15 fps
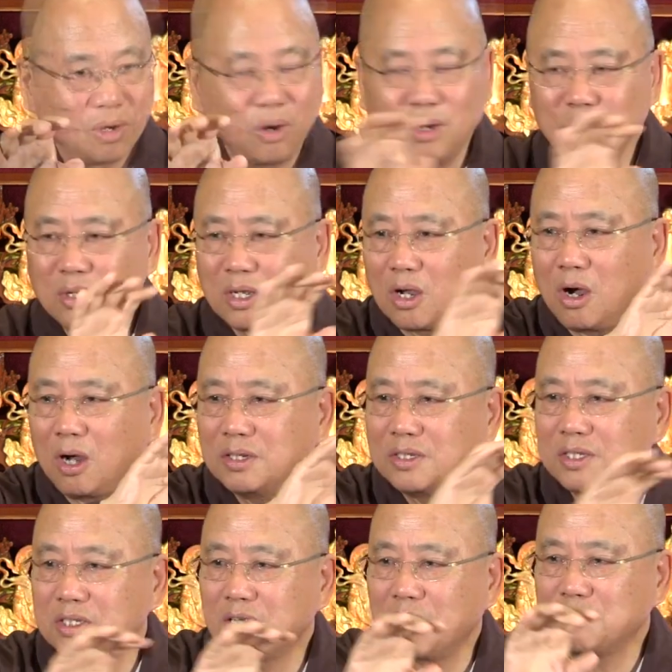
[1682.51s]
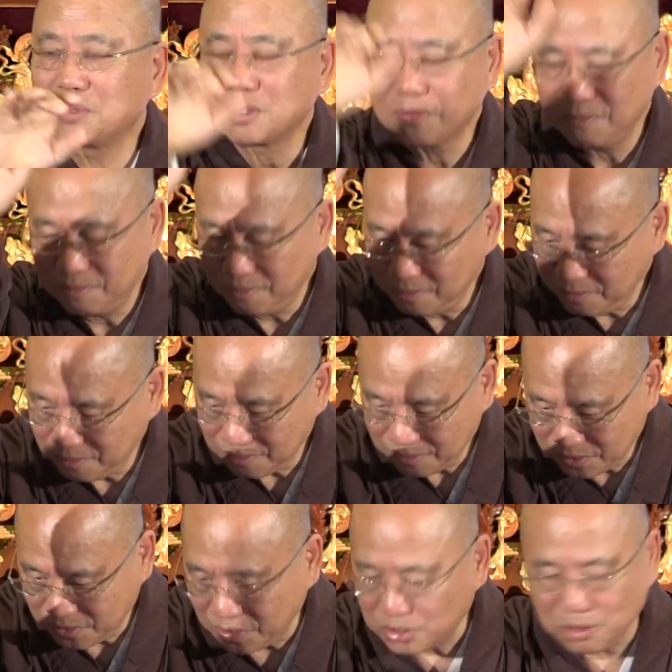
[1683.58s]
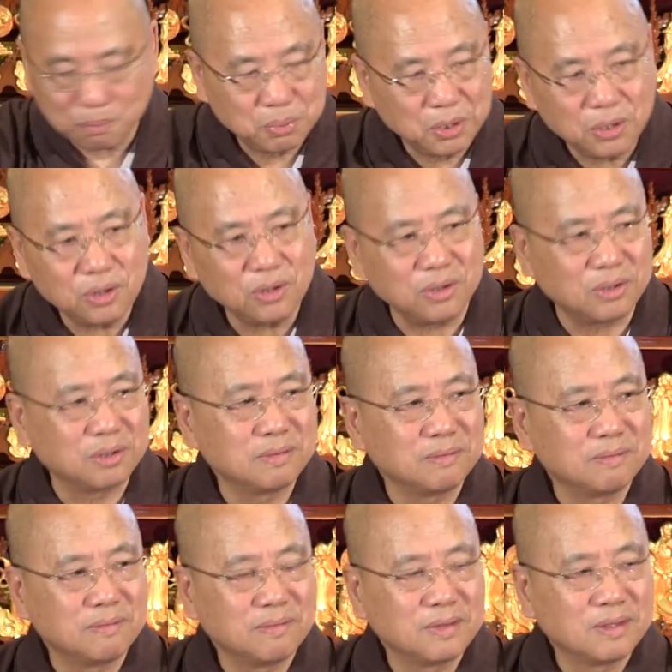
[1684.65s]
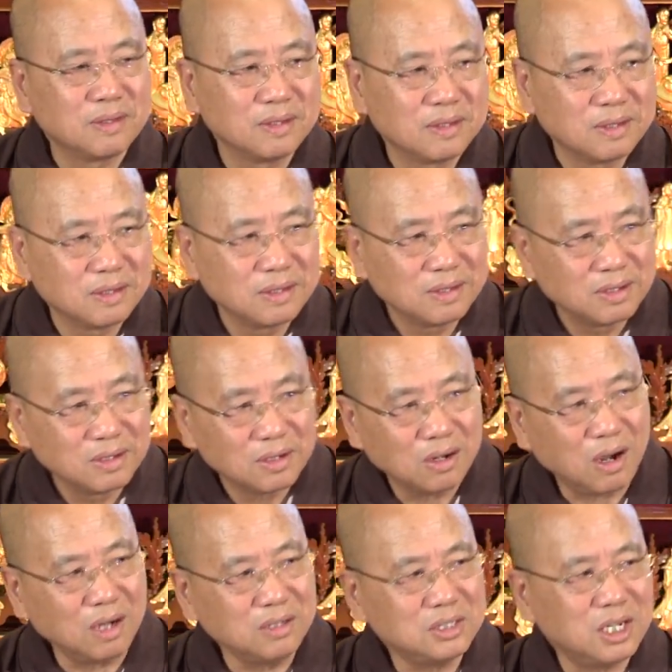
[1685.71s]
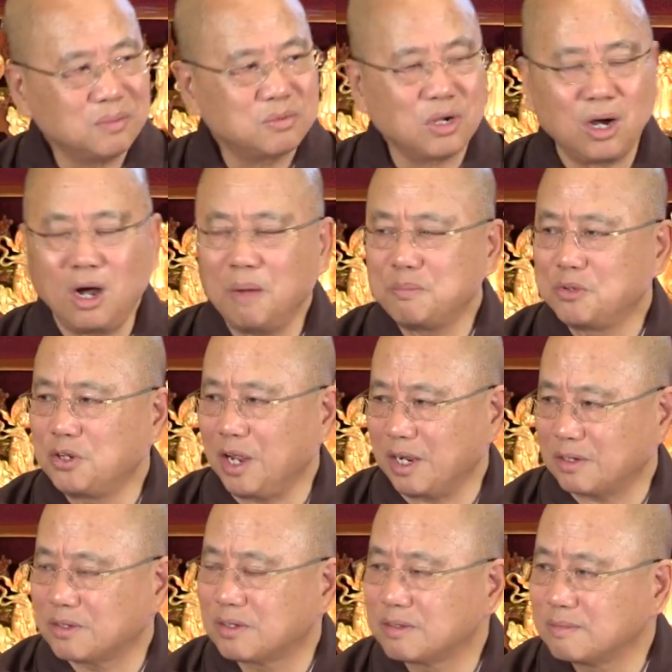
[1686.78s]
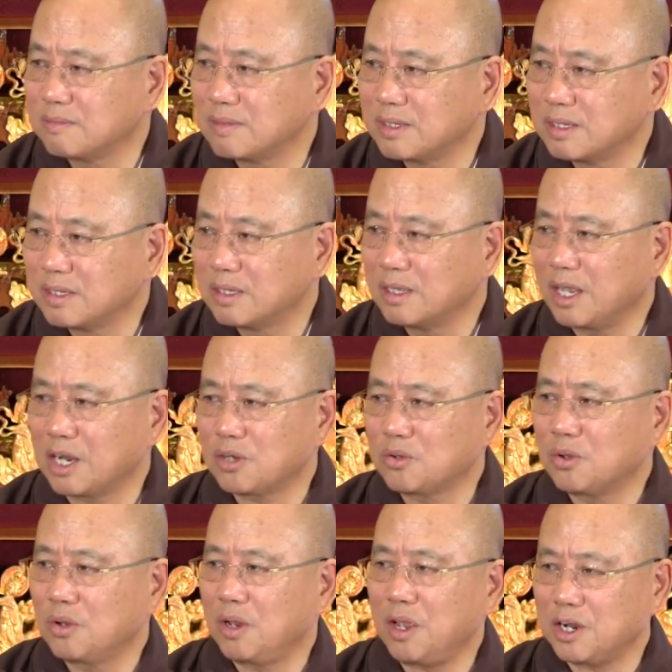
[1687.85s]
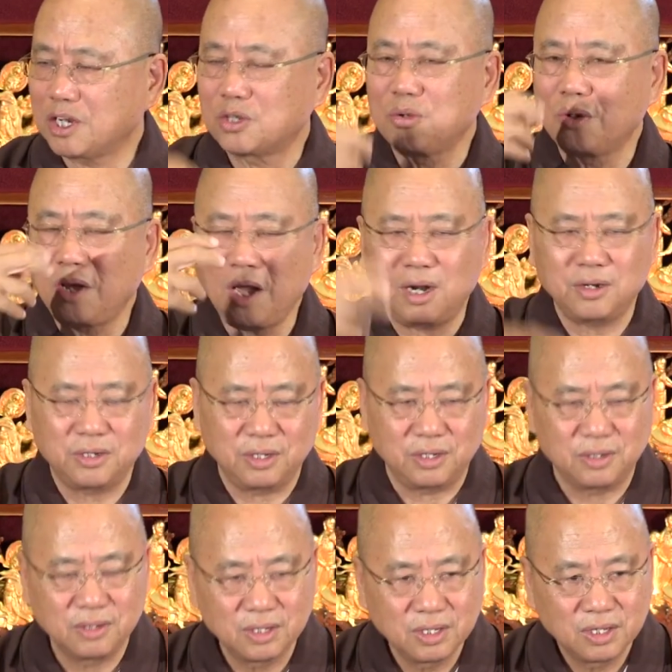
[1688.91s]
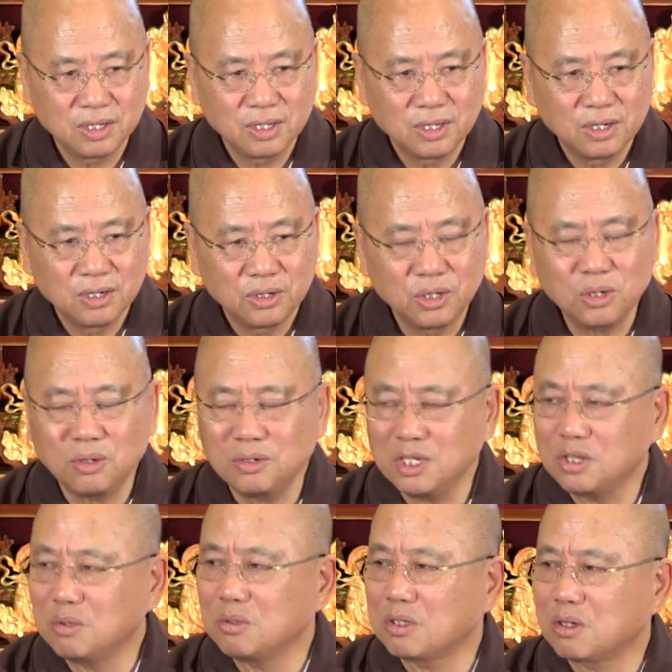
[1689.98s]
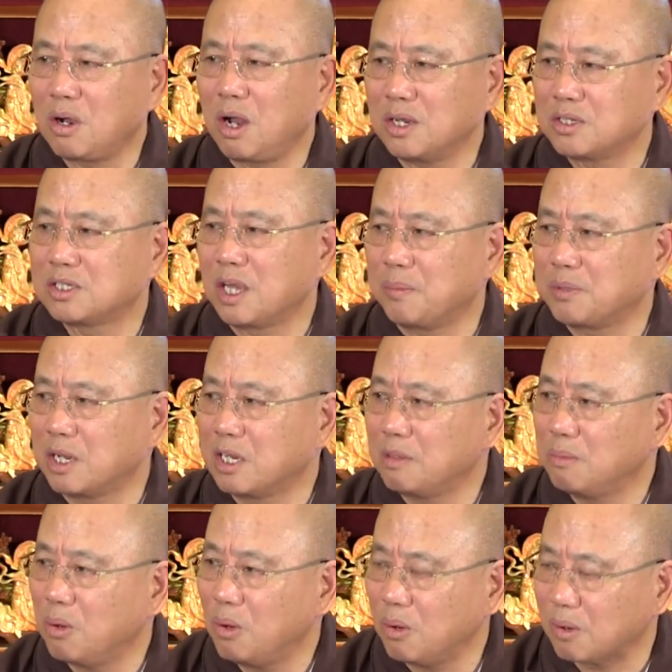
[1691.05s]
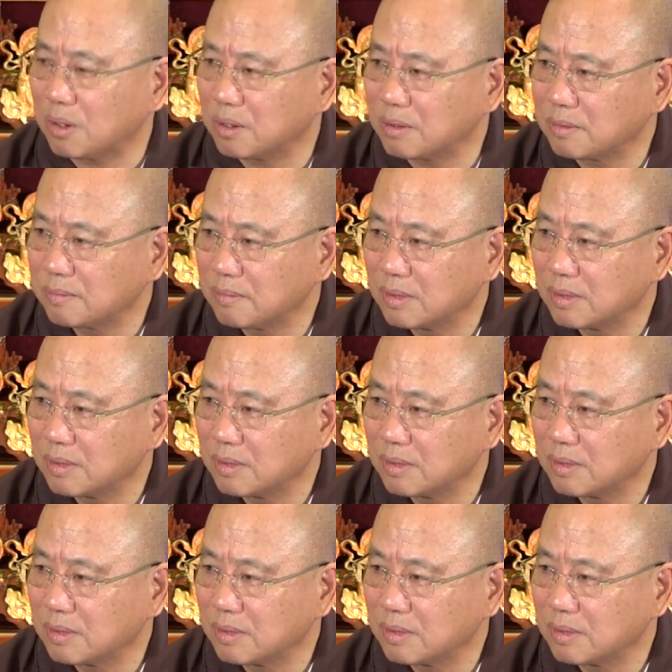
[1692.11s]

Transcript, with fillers: All the concepts disappear. Concepts are objects, extern- externality. You don't need those concepts anymore.